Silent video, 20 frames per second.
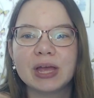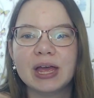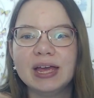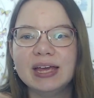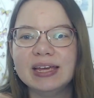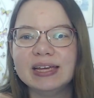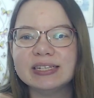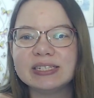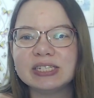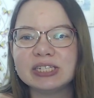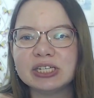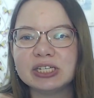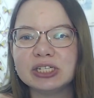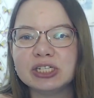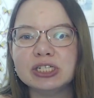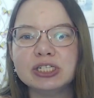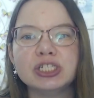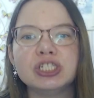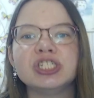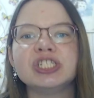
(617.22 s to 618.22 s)
is
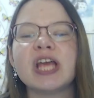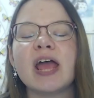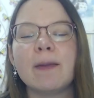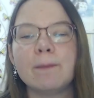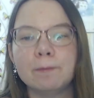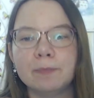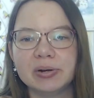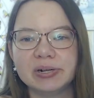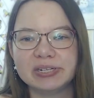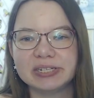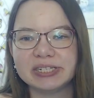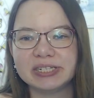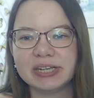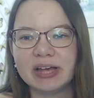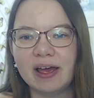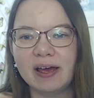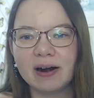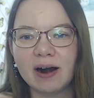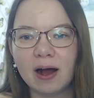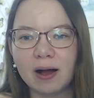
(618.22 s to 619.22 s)
in shambles
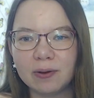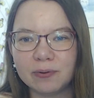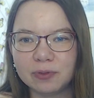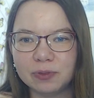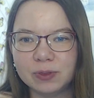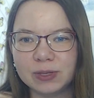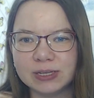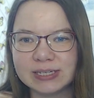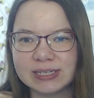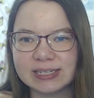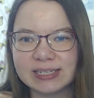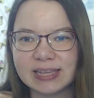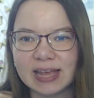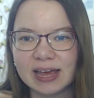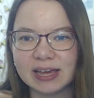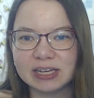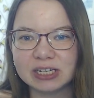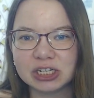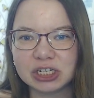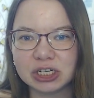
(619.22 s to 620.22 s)
around this
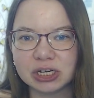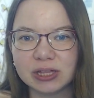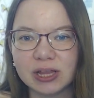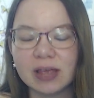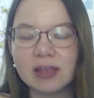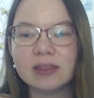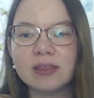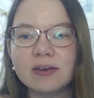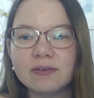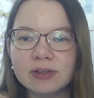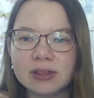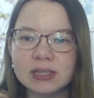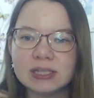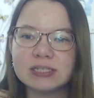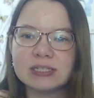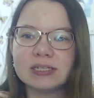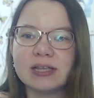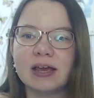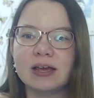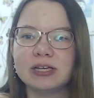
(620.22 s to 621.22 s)
station, and even
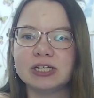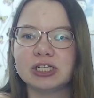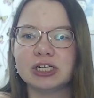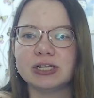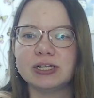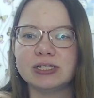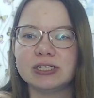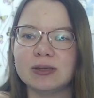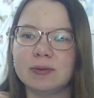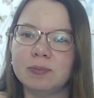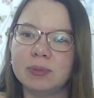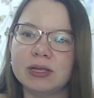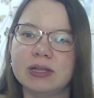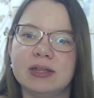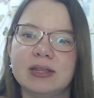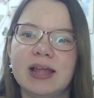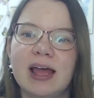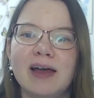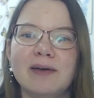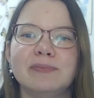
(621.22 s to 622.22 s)
the station is a
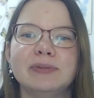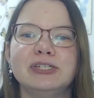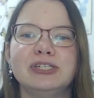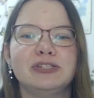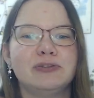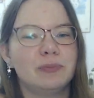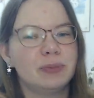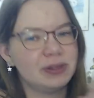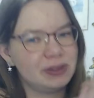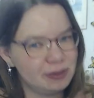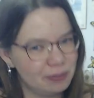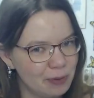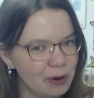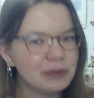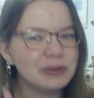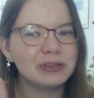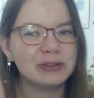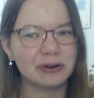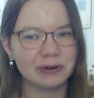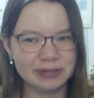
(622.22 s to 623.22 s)
bit damaged, but the
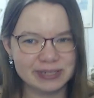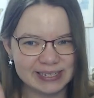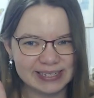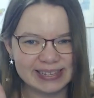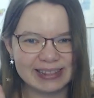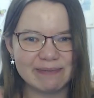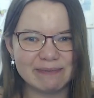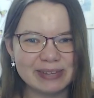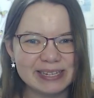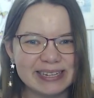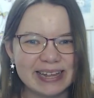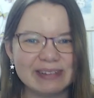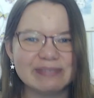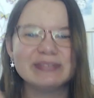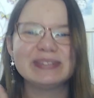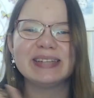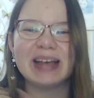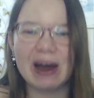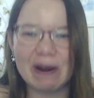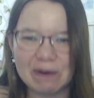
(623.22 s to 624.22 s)
monitors
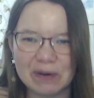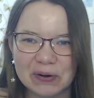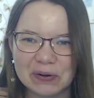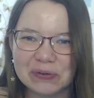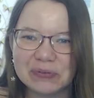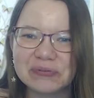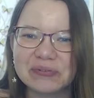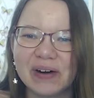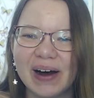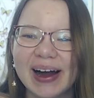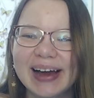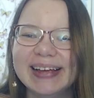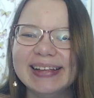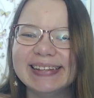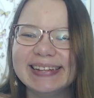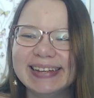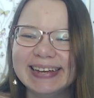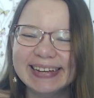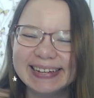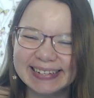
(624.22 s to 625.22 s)
themselves are all fine.
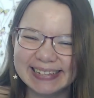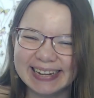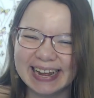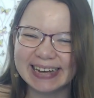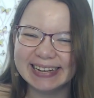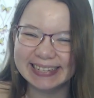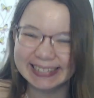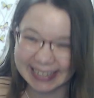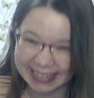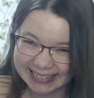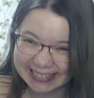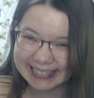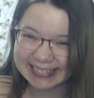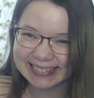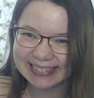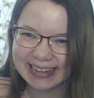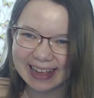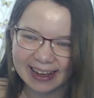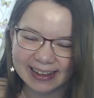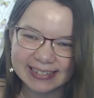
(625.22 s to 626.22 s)
That
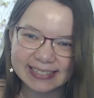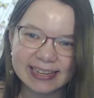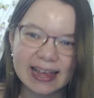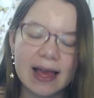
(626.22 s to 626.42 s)
is nice.